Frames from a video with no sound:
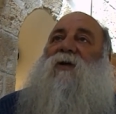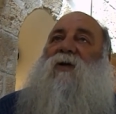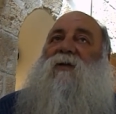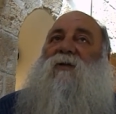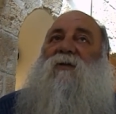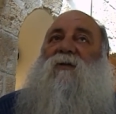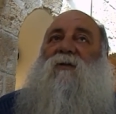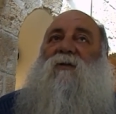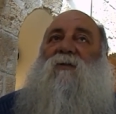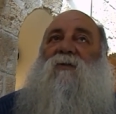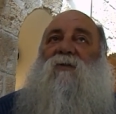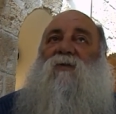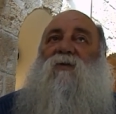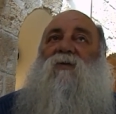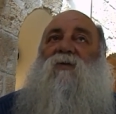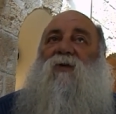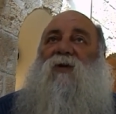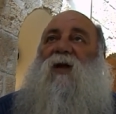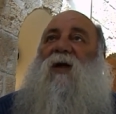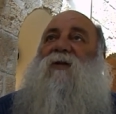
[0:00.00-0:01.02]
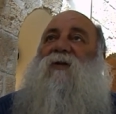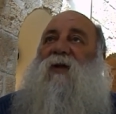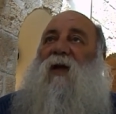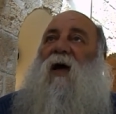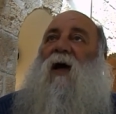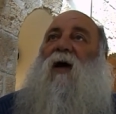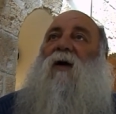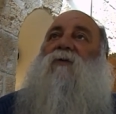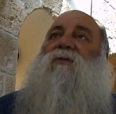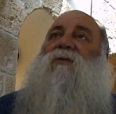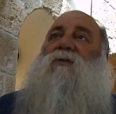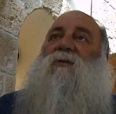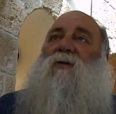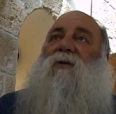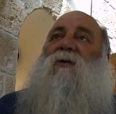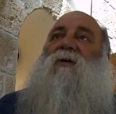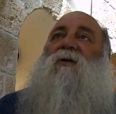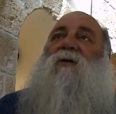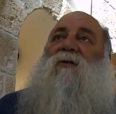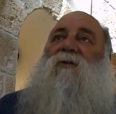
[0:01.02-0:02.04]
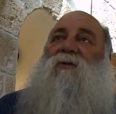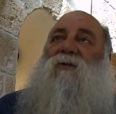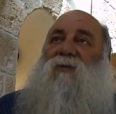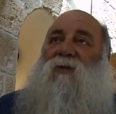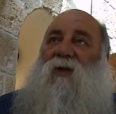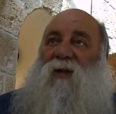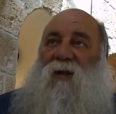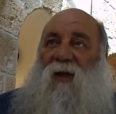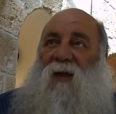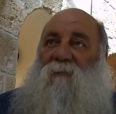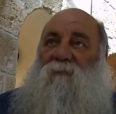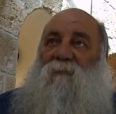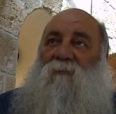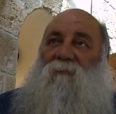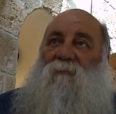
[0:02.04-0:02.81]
this to connect the house to the name.